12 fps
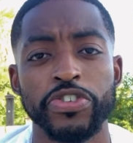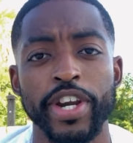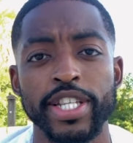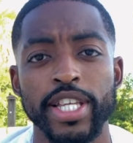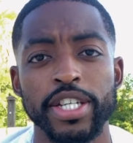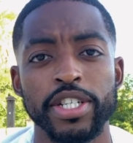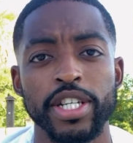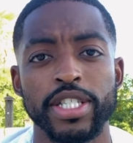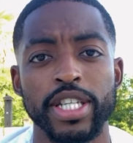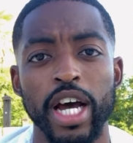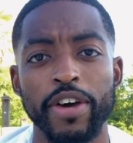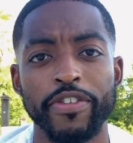training session is
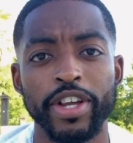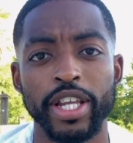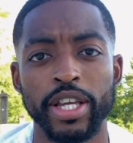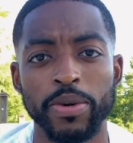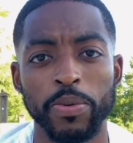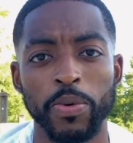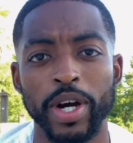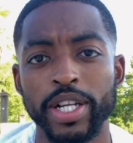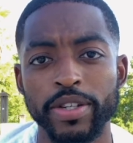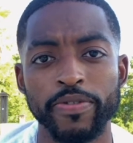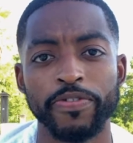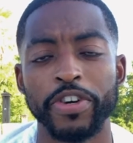not really
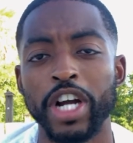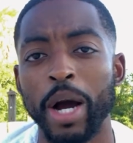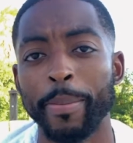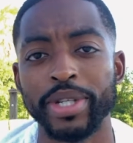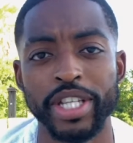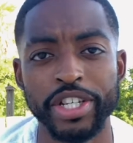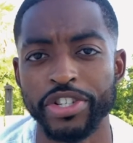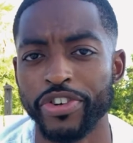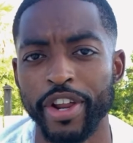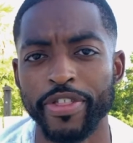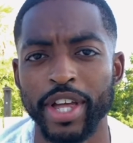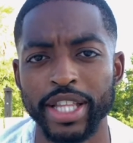one for competition or
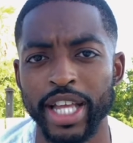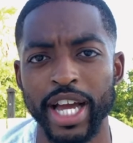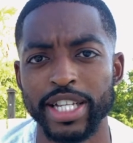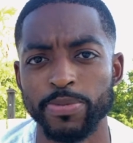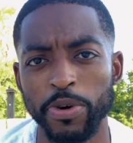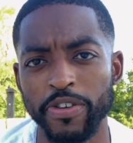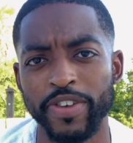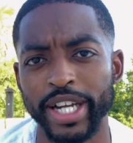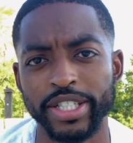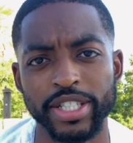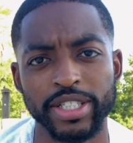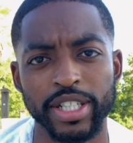anything like that. It's more of like
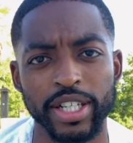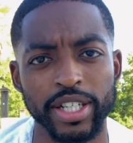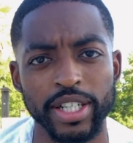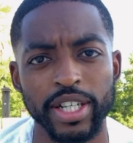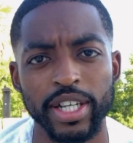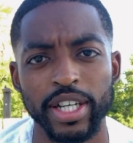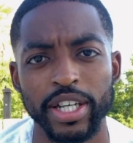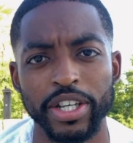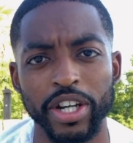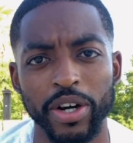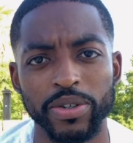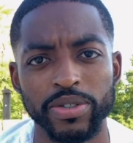just a, you
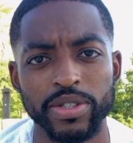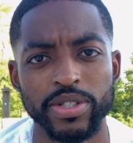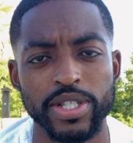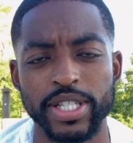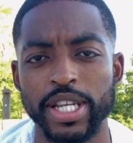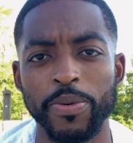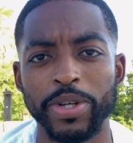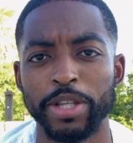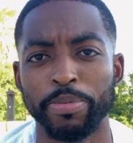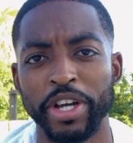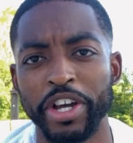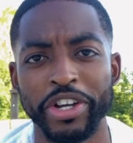know, see what the
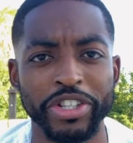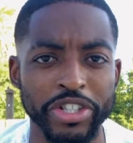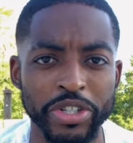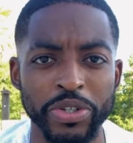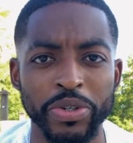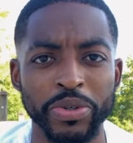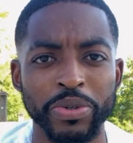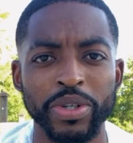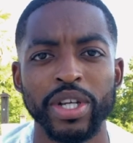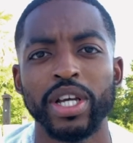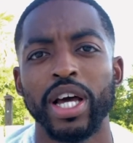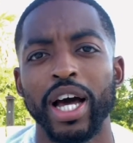player can do,
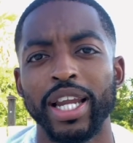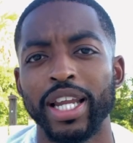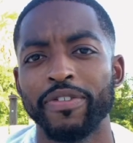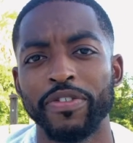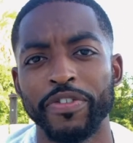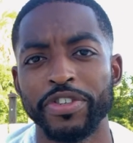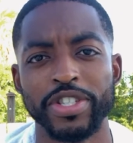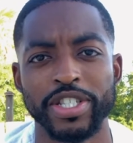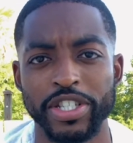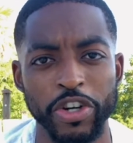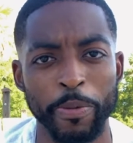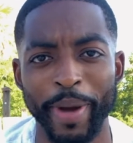11 versus
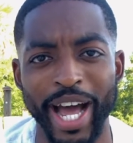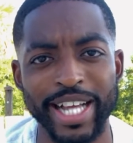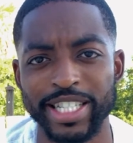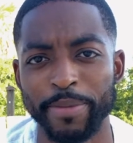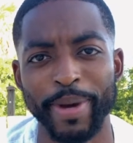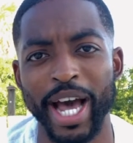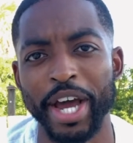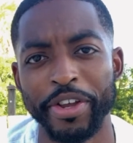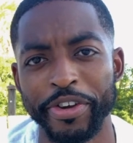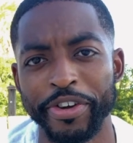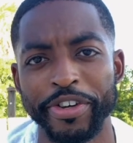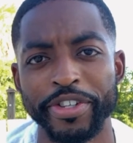0, passing
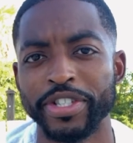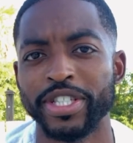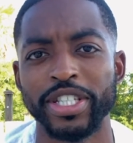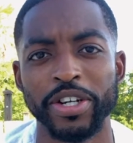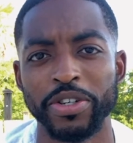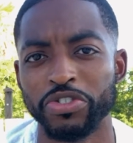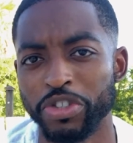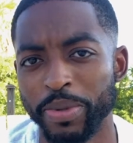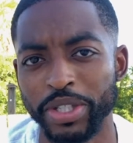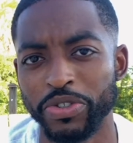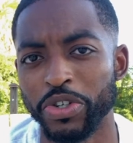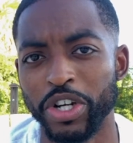patterns, little
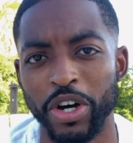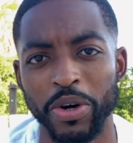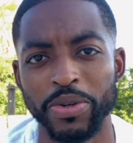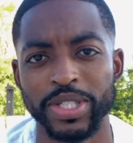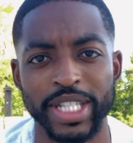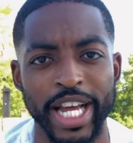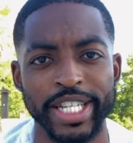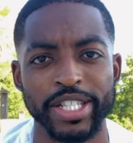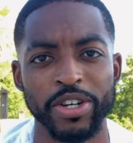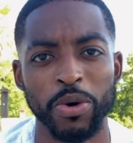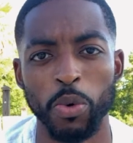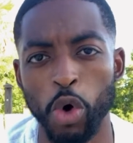dribbling through cones, nice
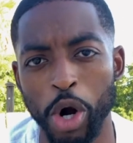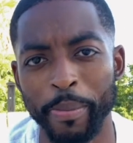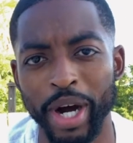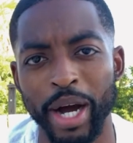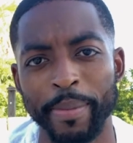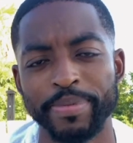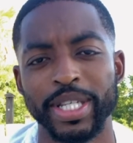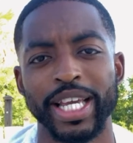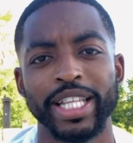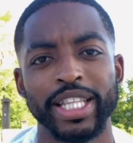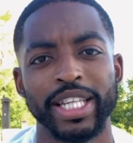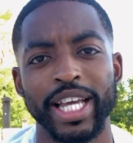little warm-up to
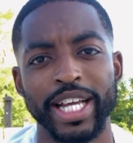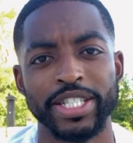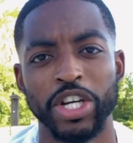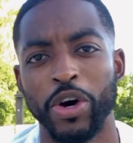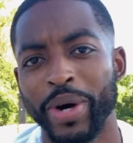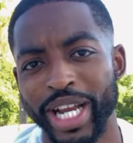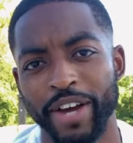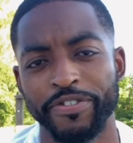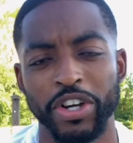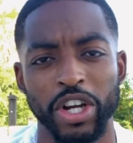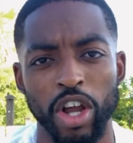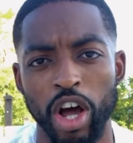get the legs going after
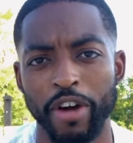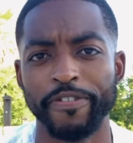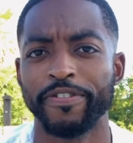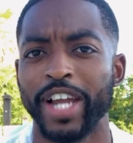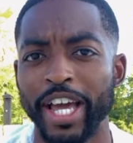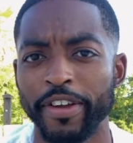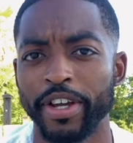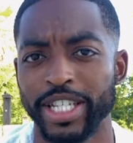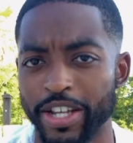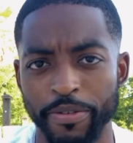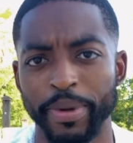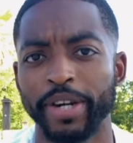a long flight, because
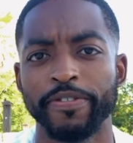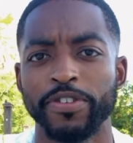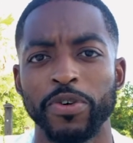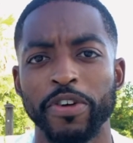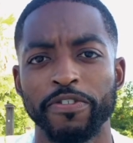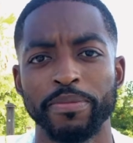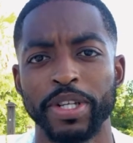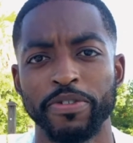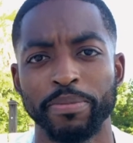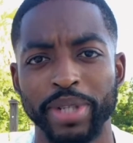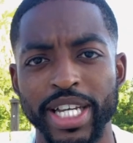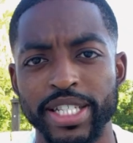everybody flew in from
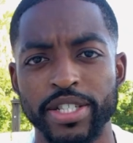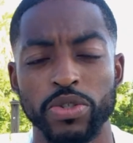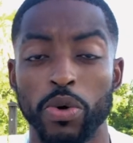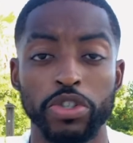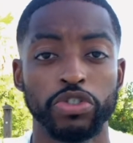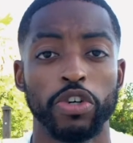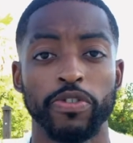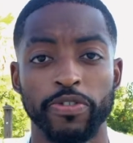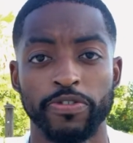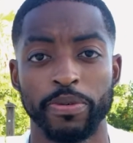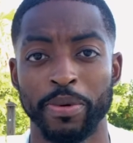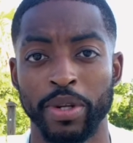different places or drove
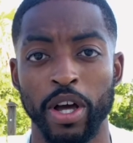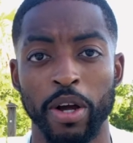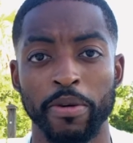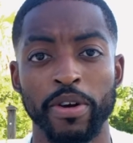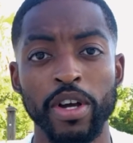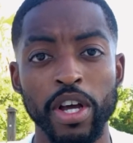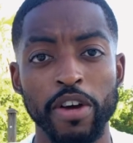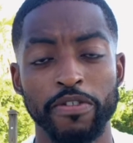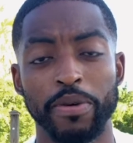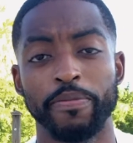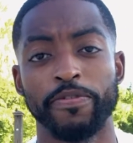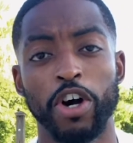
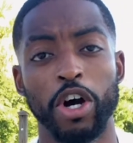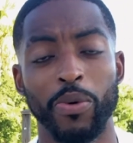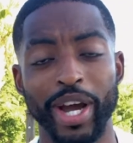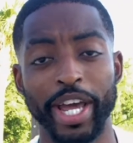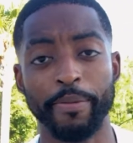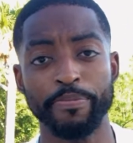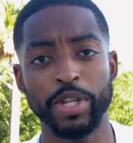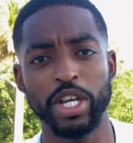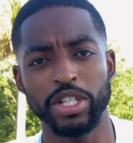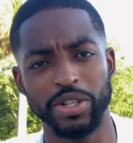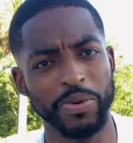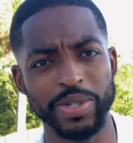from far away.
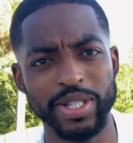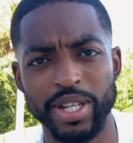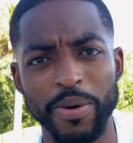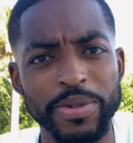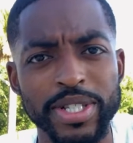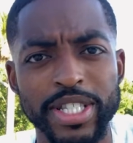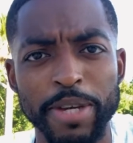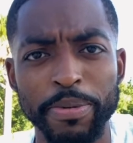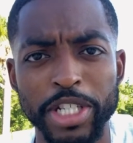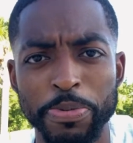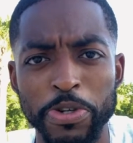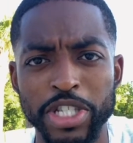So it wasn't
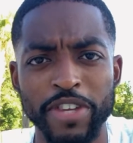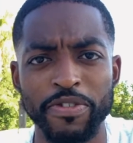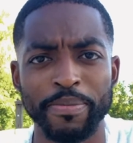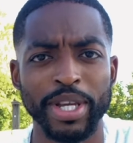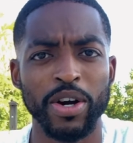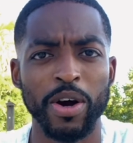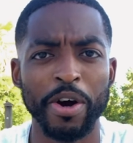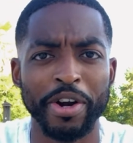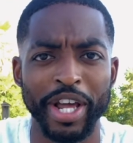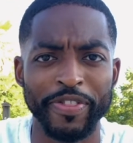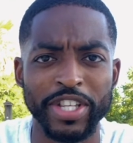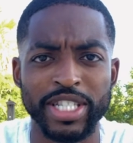typically supposed to even be hard,
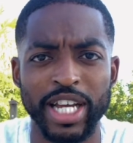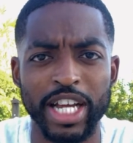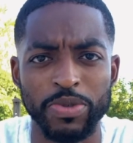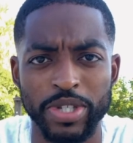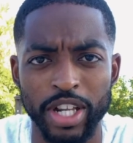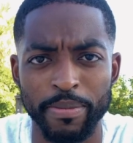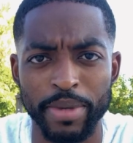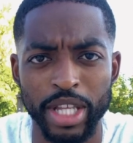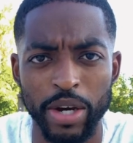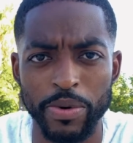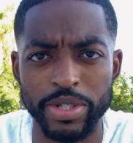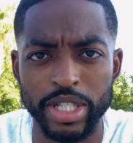and these guys were telling me
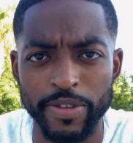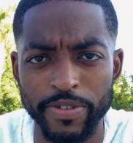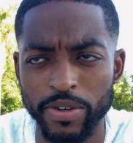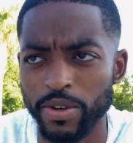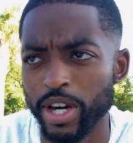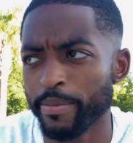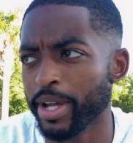that it was difficult, and I'm